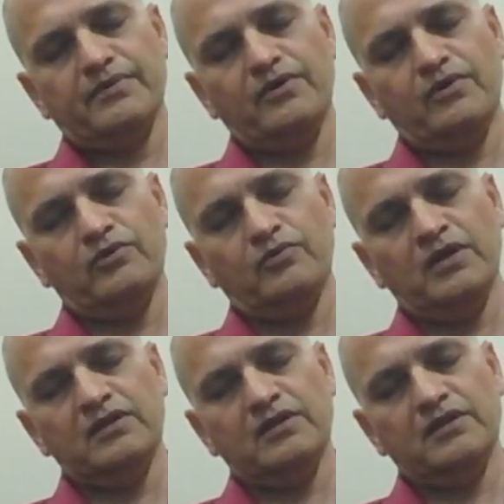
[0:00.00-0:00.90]
Hold
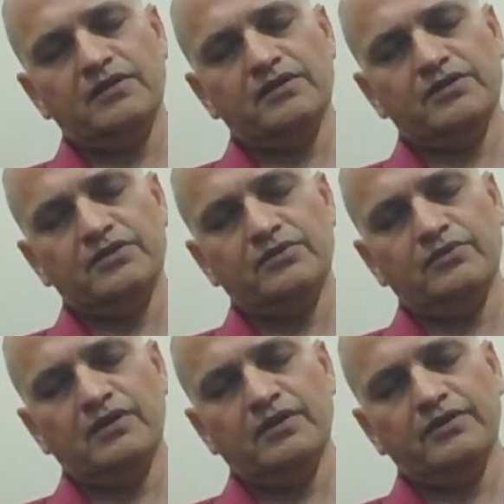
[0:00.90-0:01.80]
1, 2,
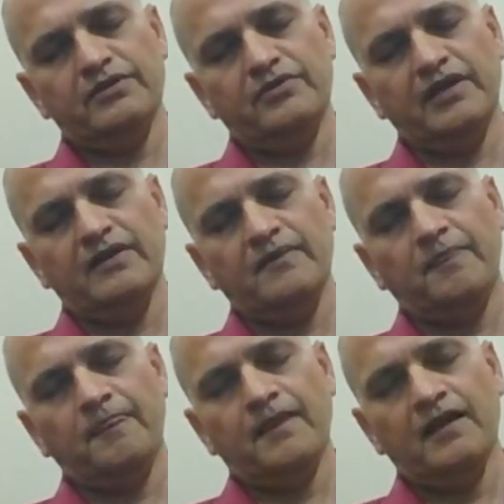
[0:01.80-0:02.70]
3.
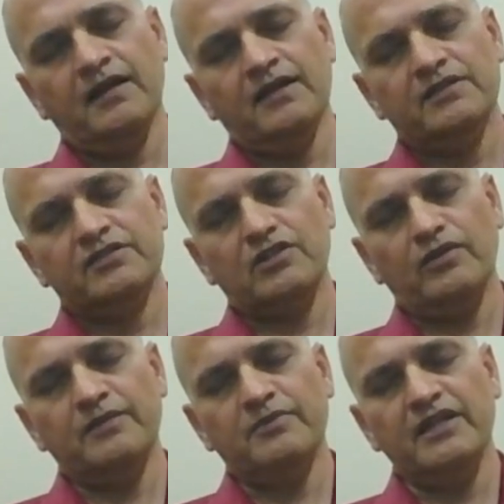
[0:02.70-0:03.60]

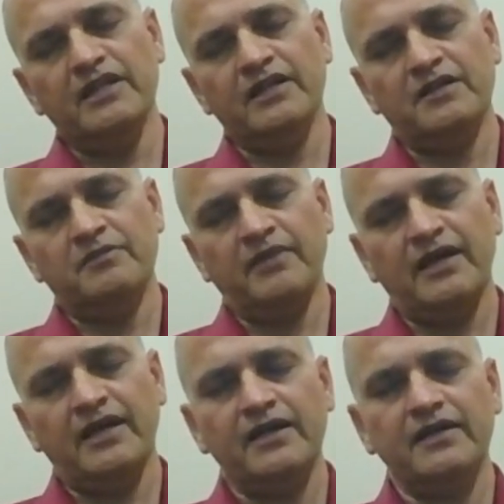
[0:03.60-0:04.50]
Slowly breathing in, come
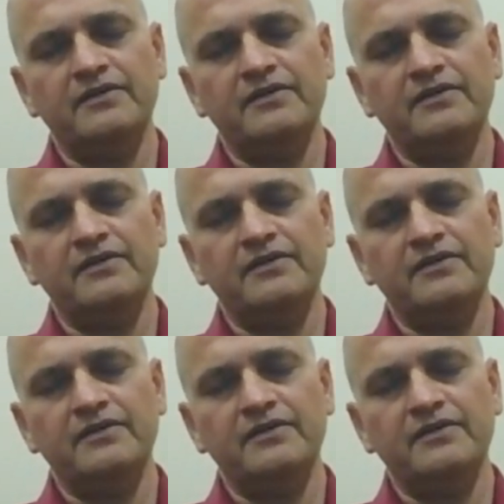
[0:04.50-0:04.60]
back